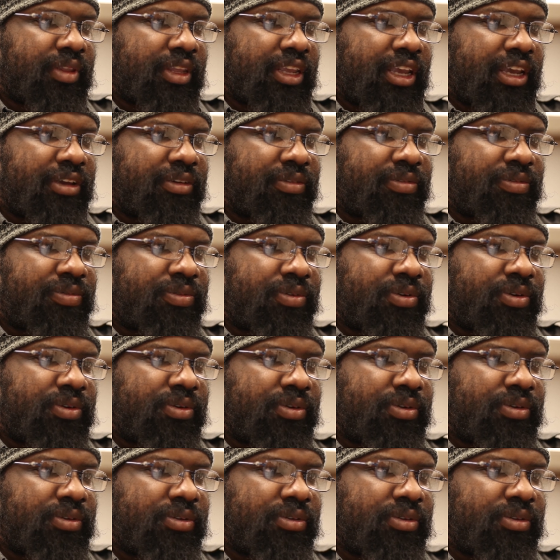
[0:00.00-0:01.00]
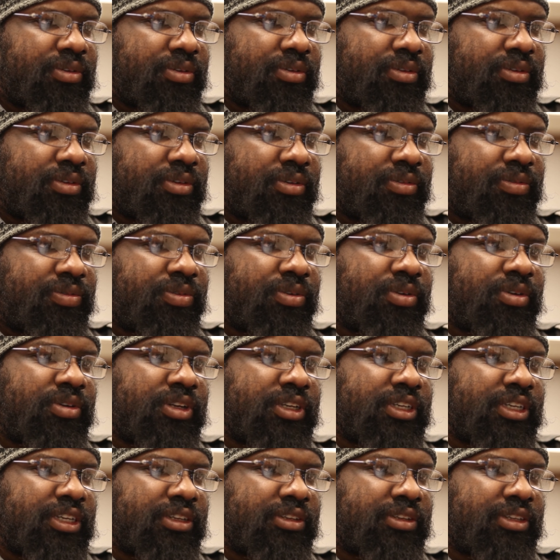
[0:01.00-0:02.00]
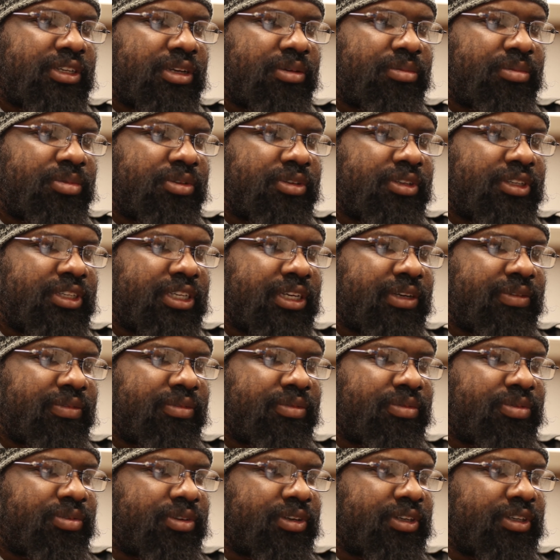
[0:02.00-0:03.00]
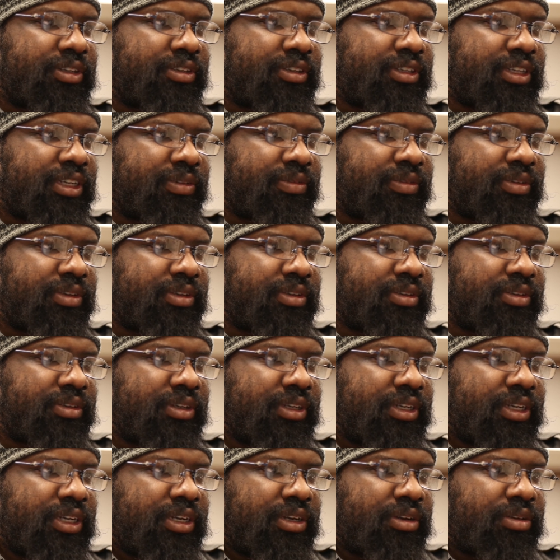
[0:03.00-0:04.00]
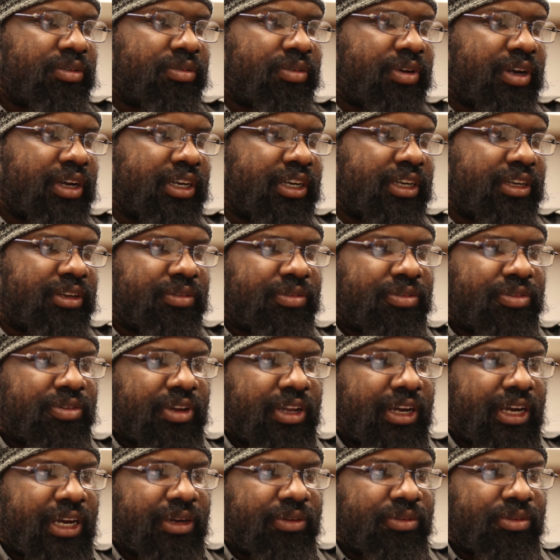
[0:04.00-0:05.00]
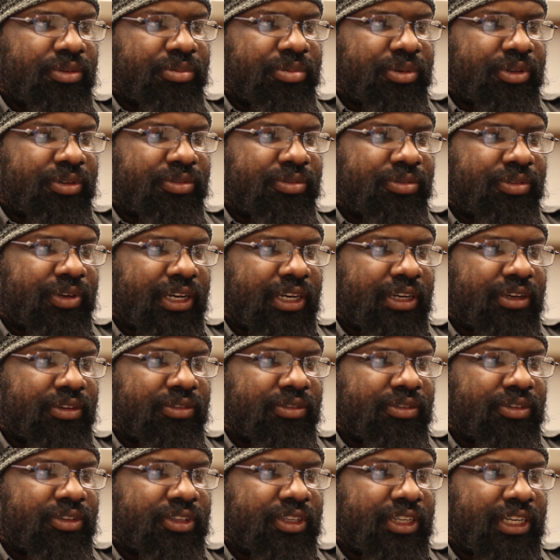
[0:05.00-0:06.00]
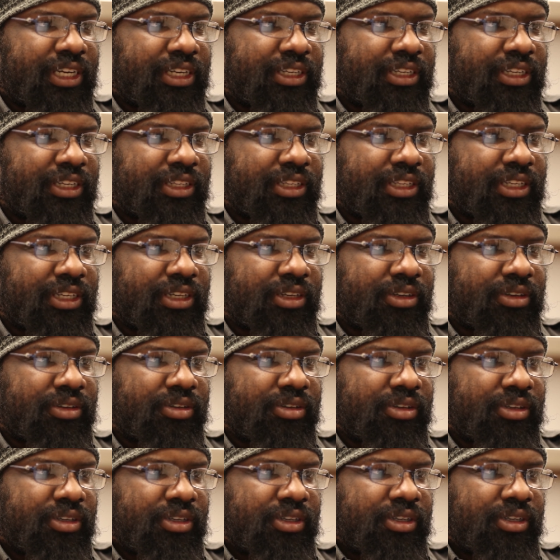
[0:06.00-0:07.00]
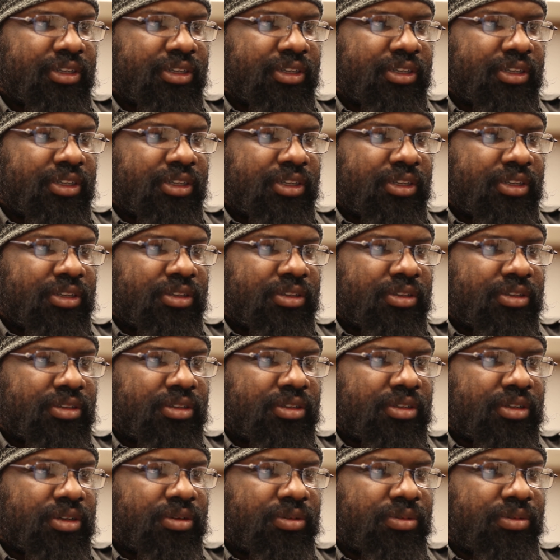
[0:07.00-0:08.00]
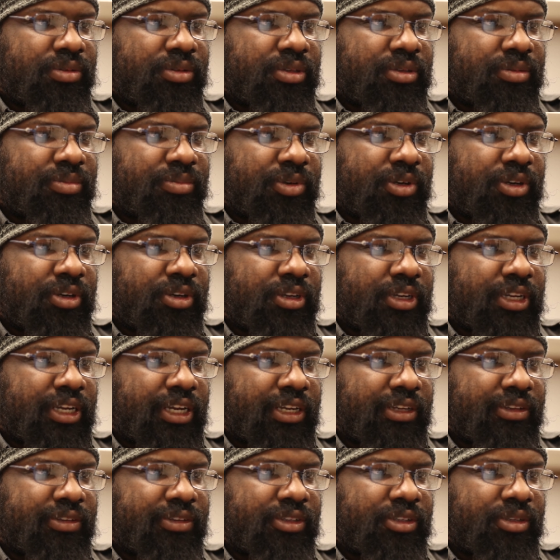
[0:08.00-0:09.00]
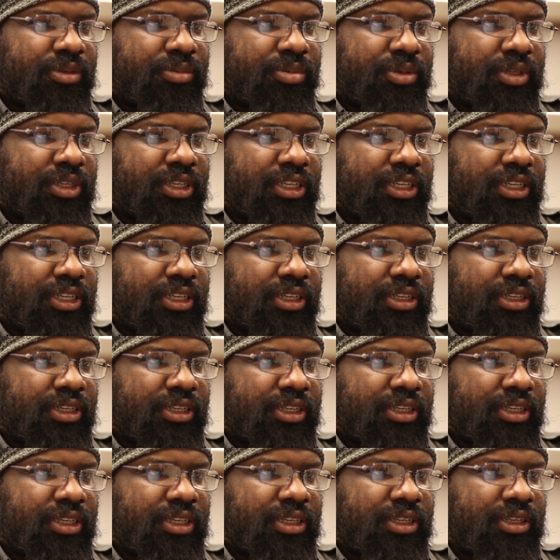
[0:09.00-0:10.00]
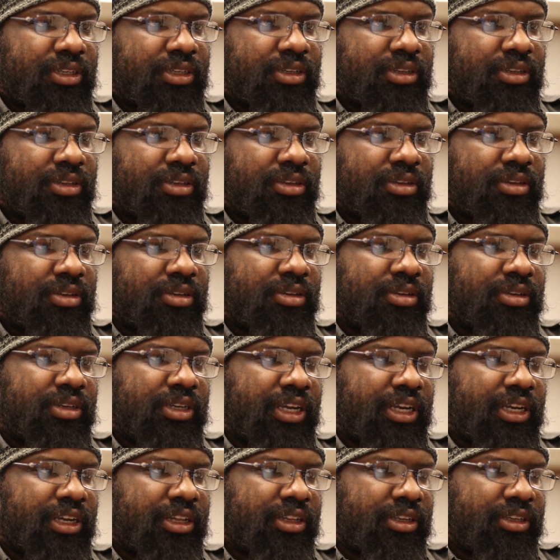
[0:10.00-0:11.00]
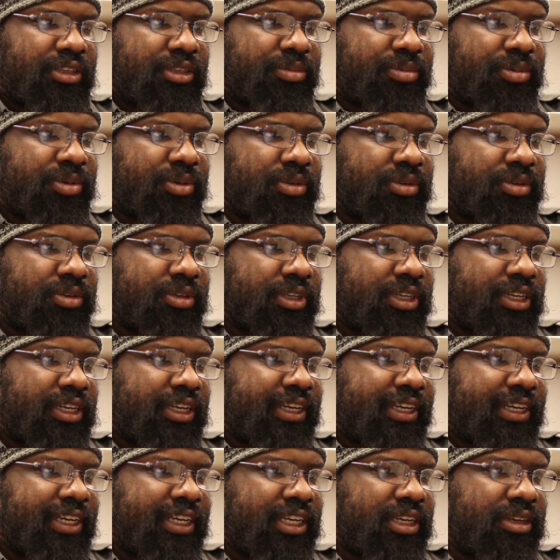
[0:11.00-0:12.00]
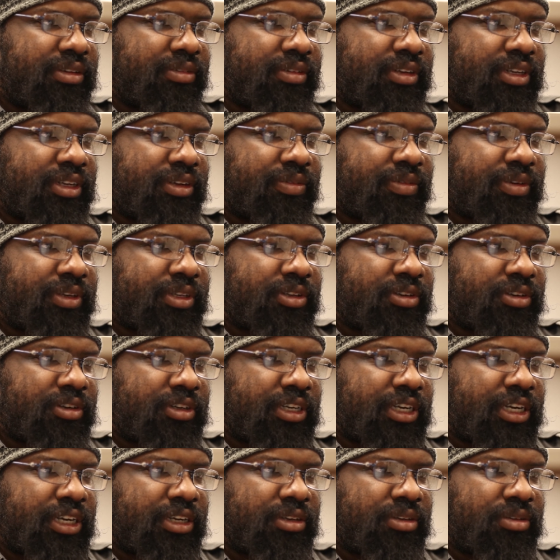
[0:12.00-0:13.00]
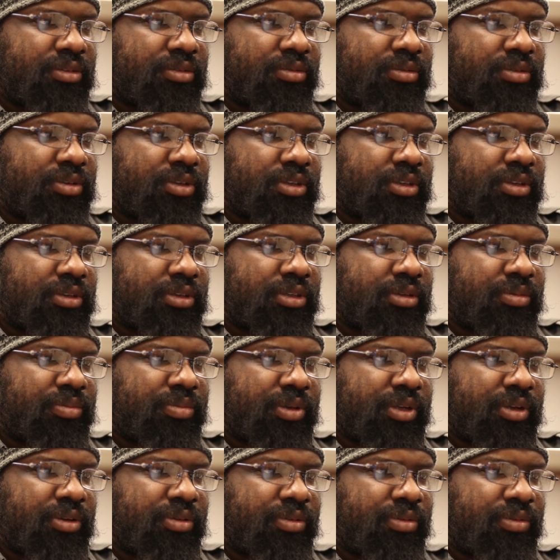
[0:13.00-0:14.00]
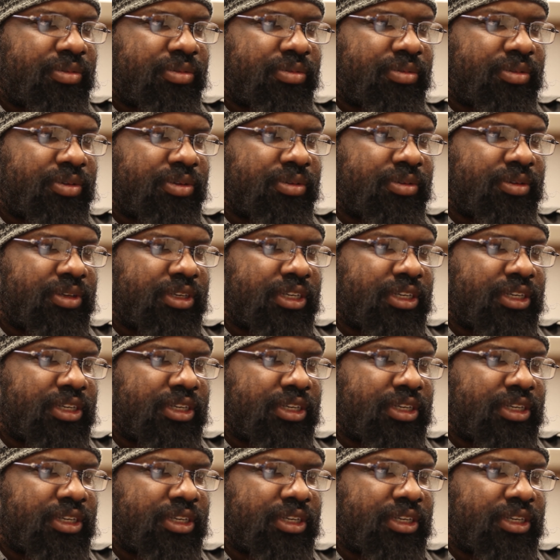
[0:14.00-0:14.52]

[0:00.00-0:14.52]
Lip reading: a fully assembled 747 ready to fly will be found standing there, so small as to be negligible, even if a tornado were to blow through